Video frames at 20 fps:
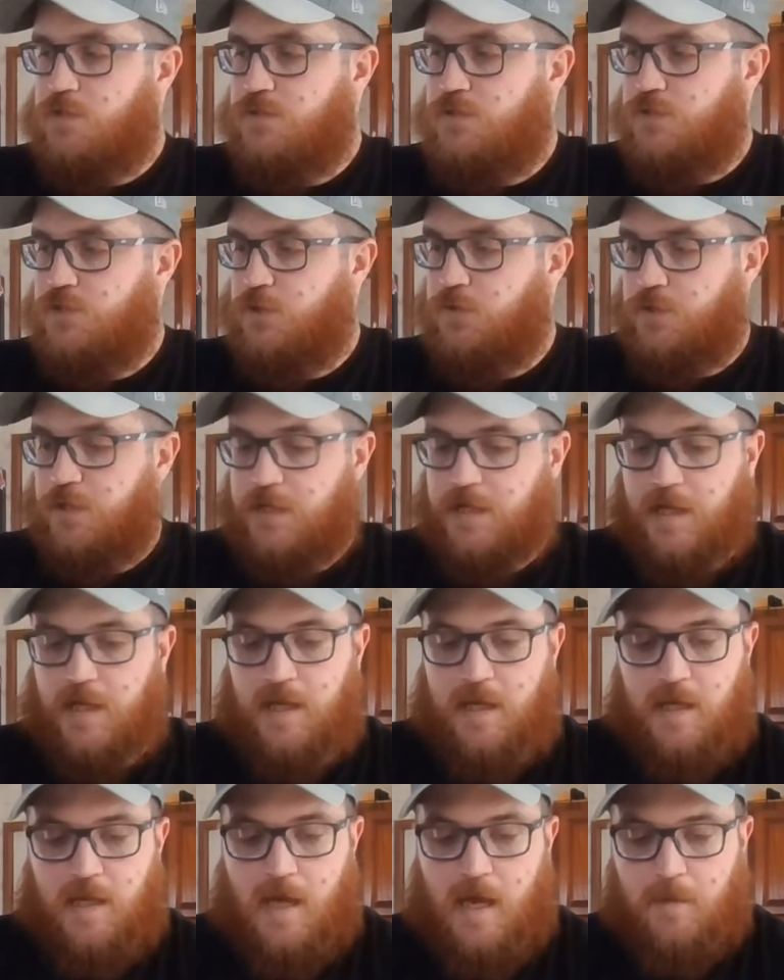So
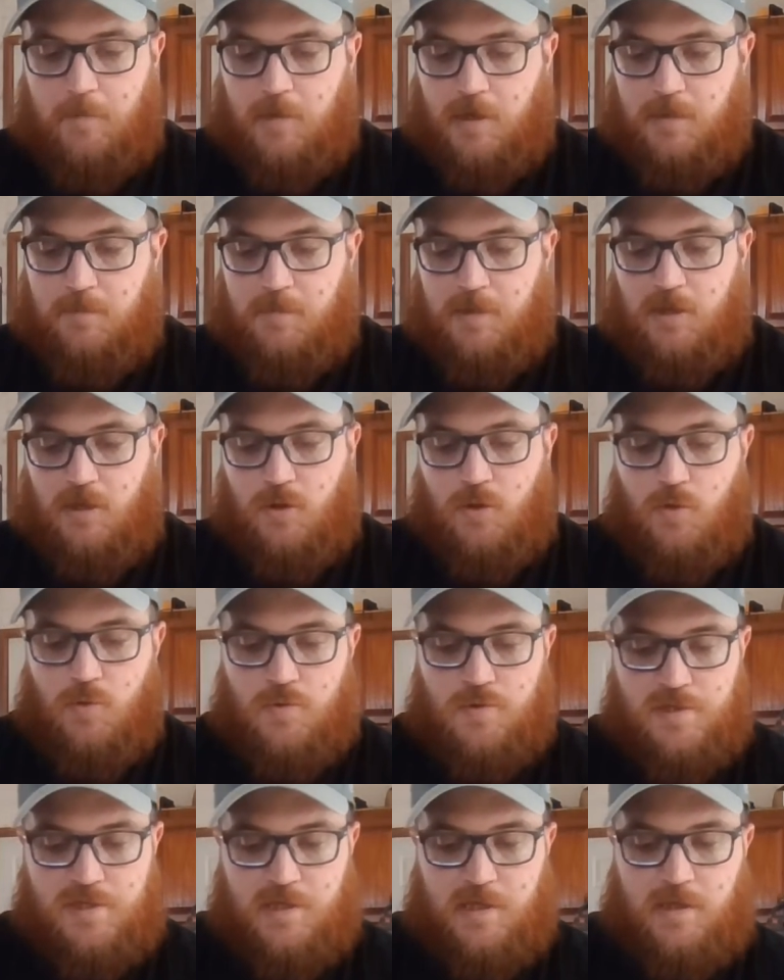today I'm going to be
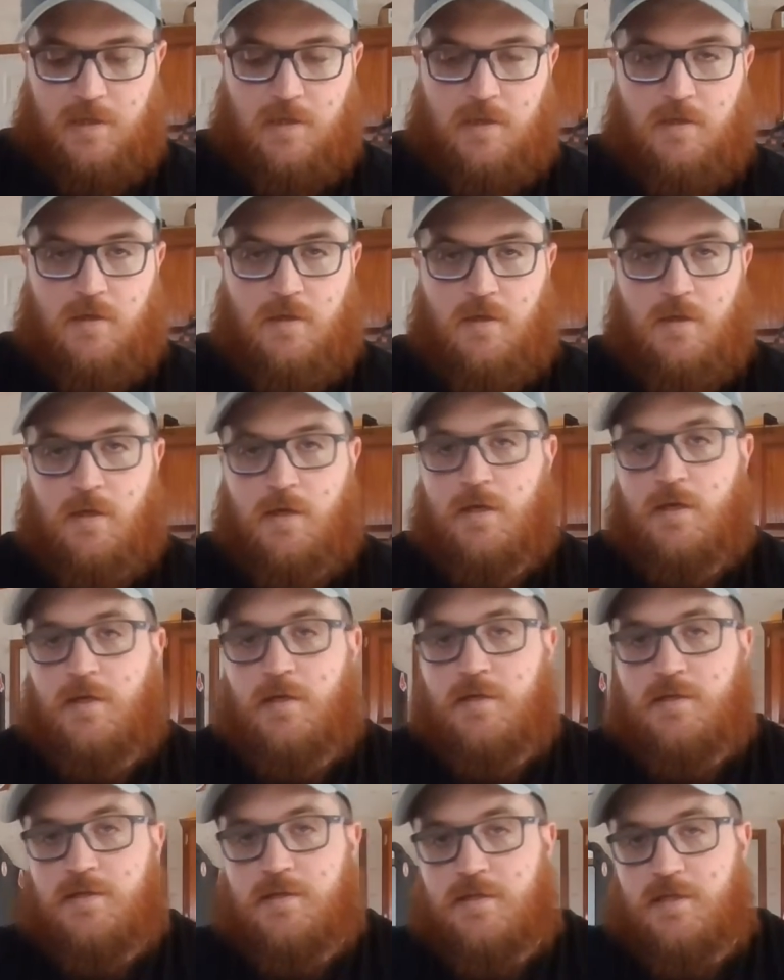using
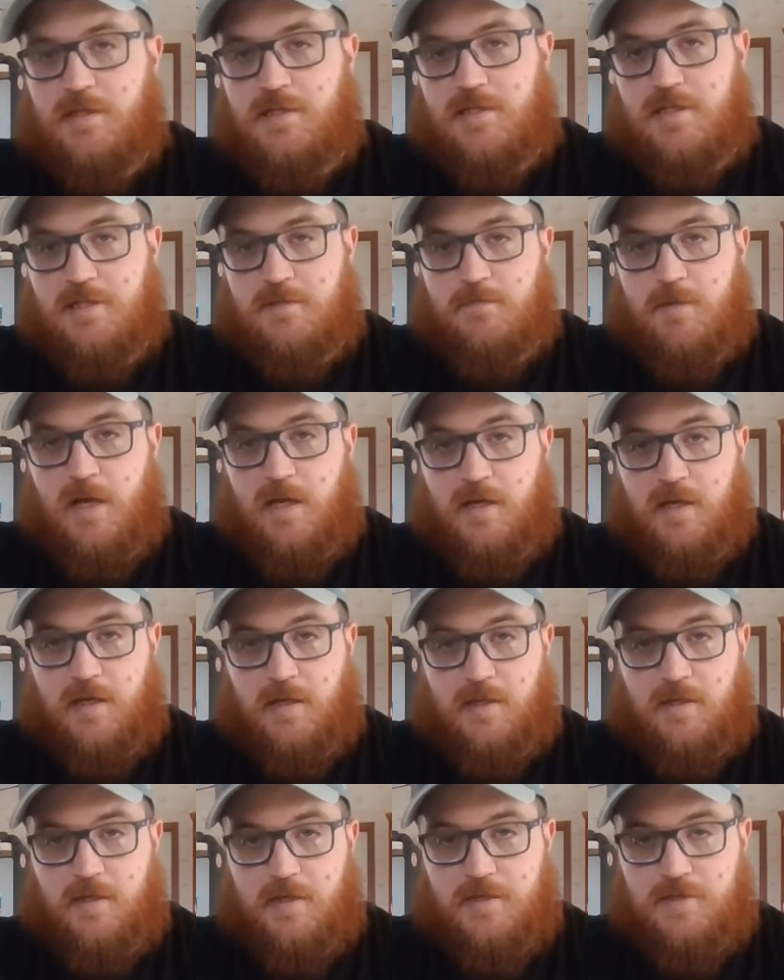this as my
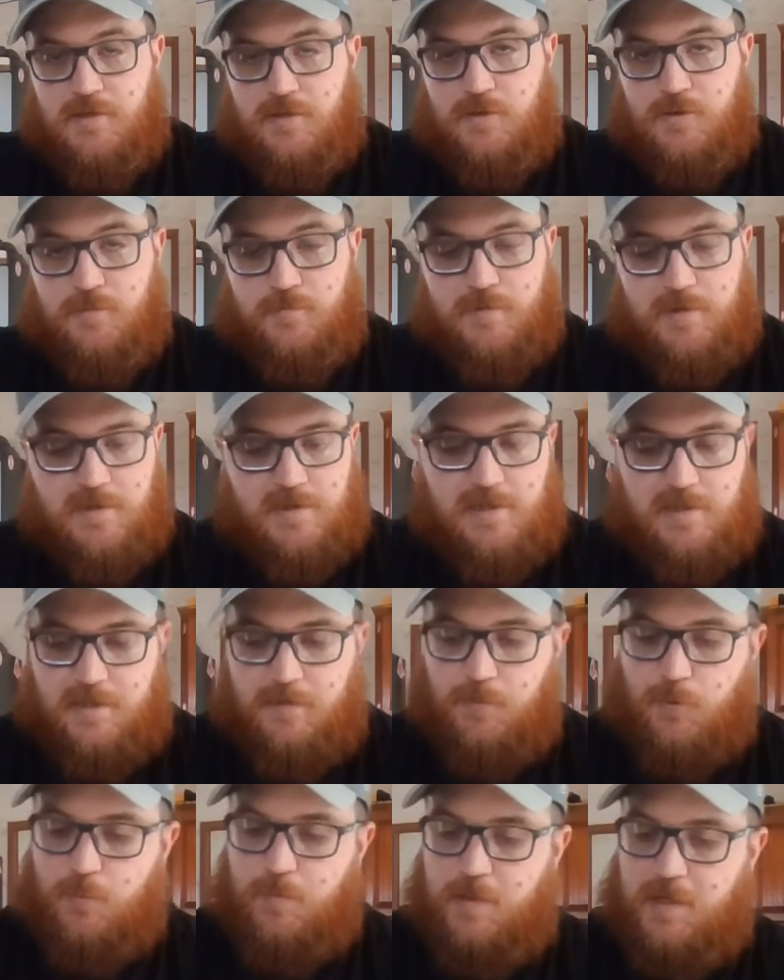inoculation loop, just a
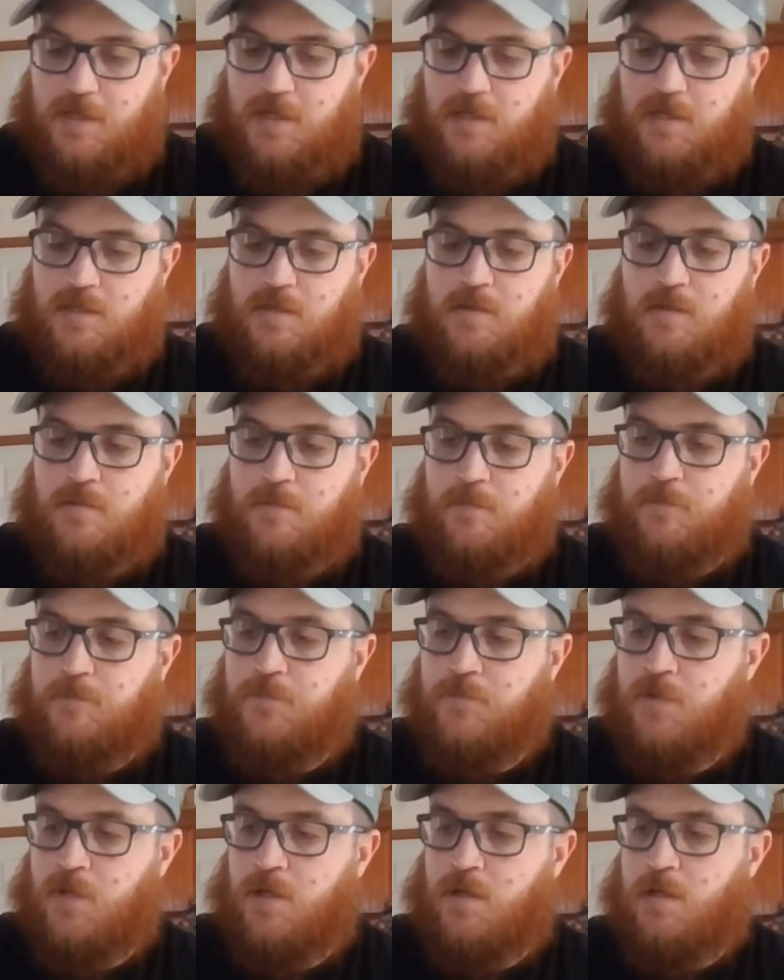simple pen.
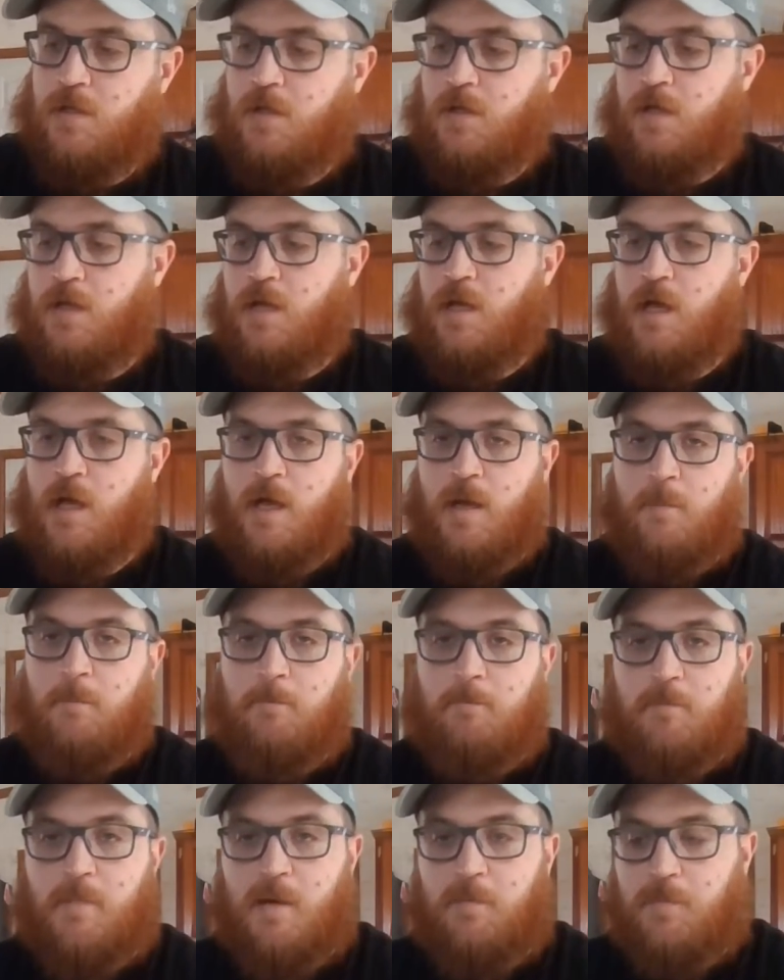
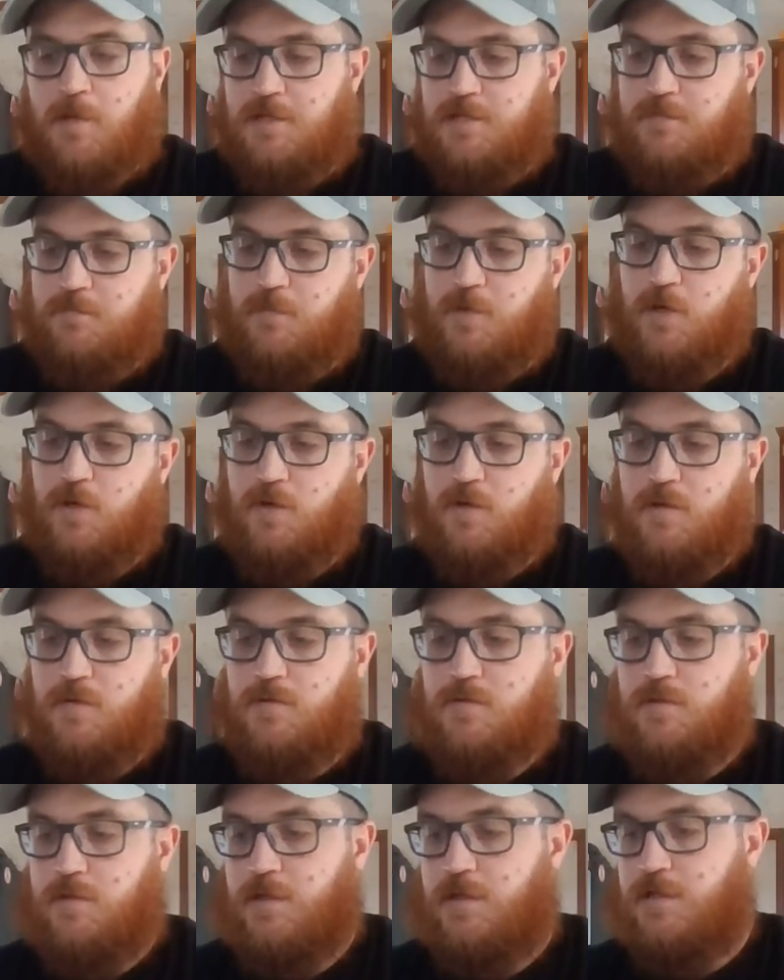My Bunsen
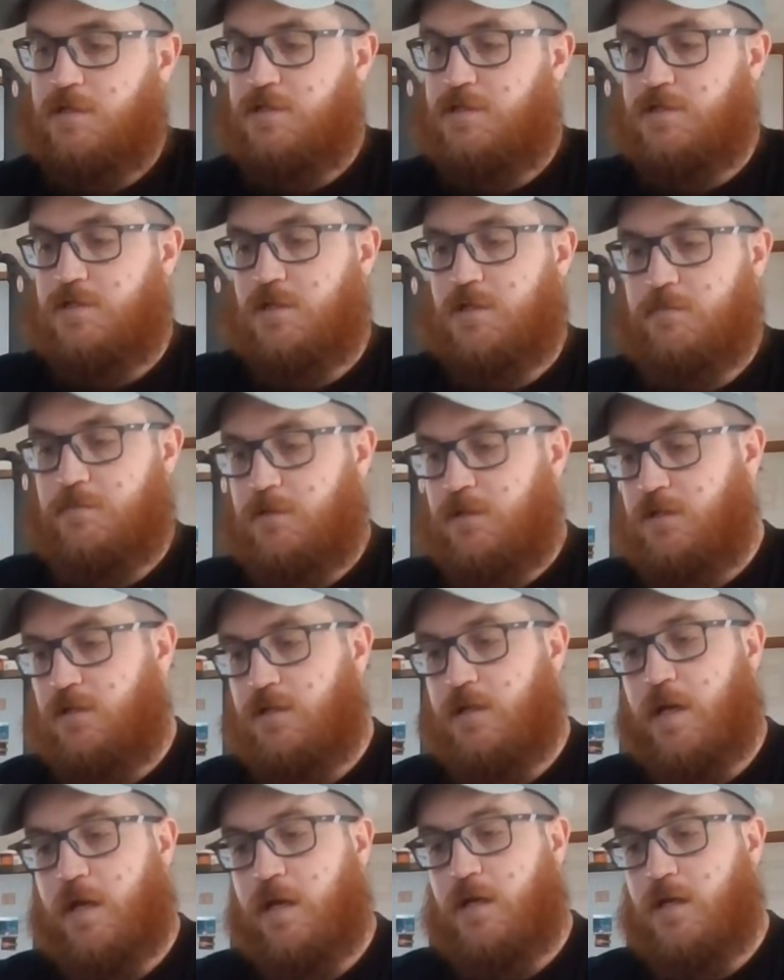burner is going to
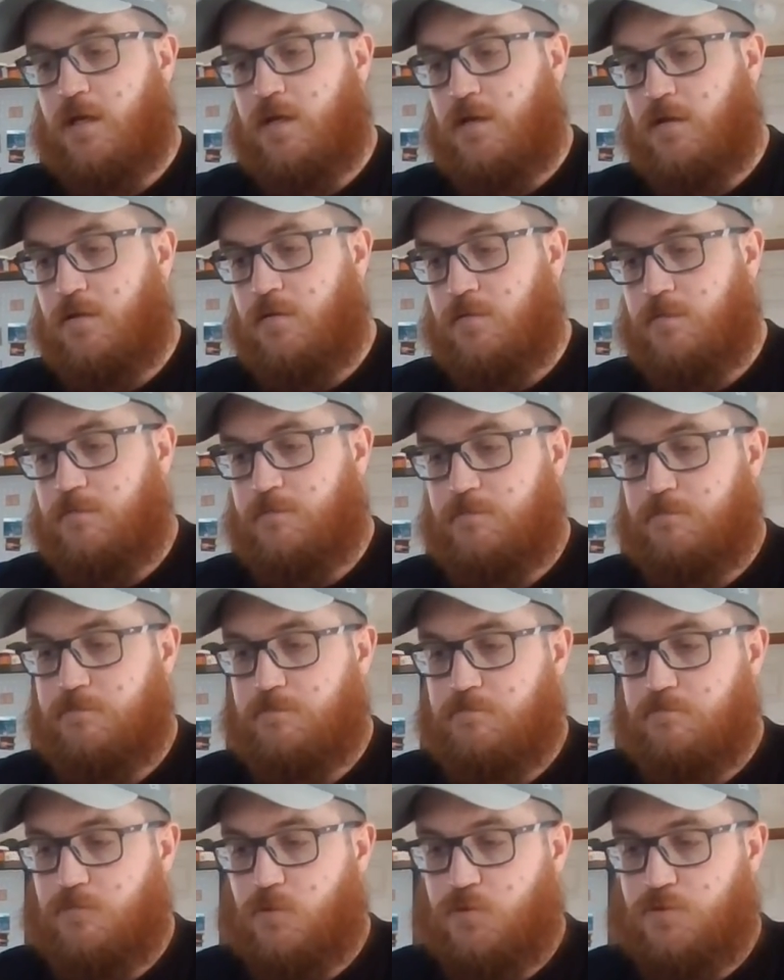be a
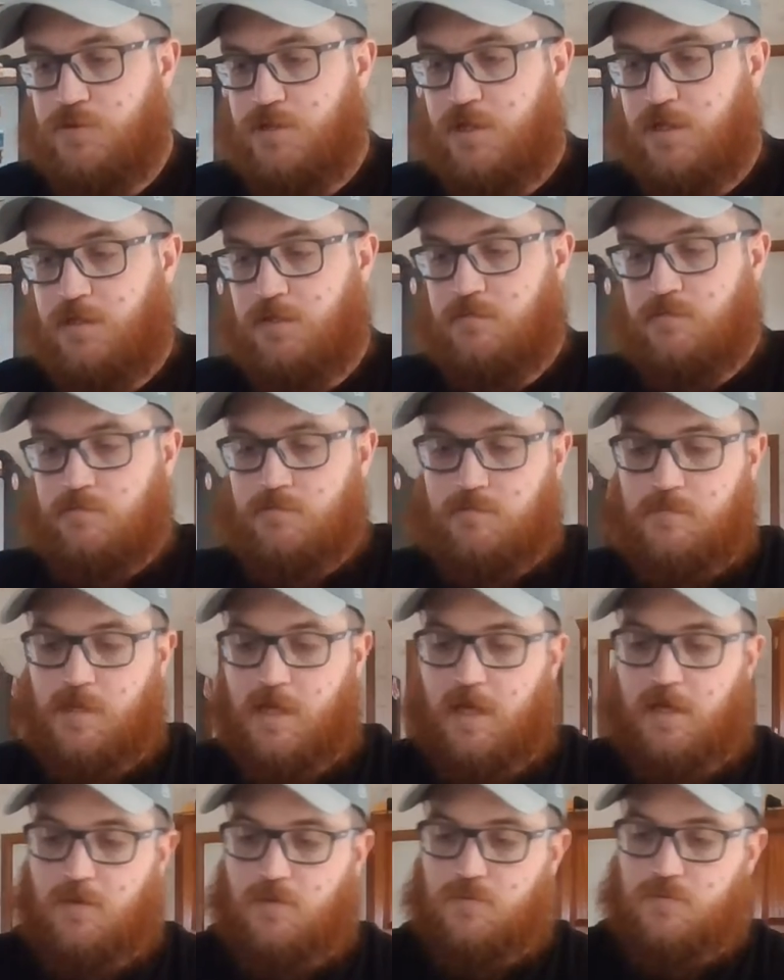moonshine
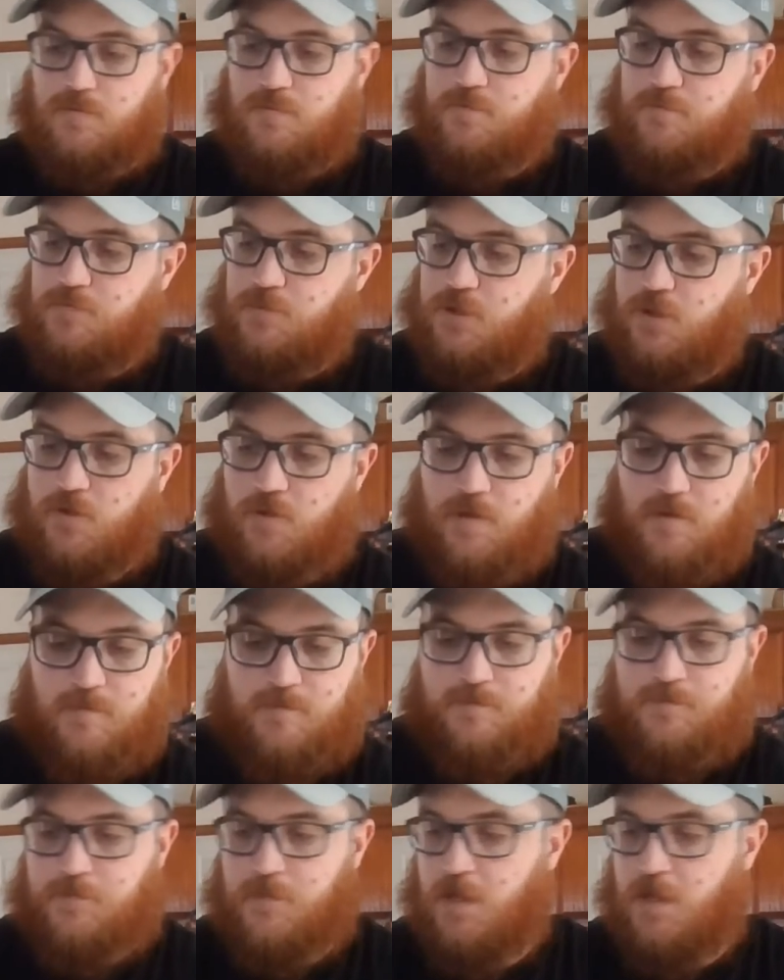candle, or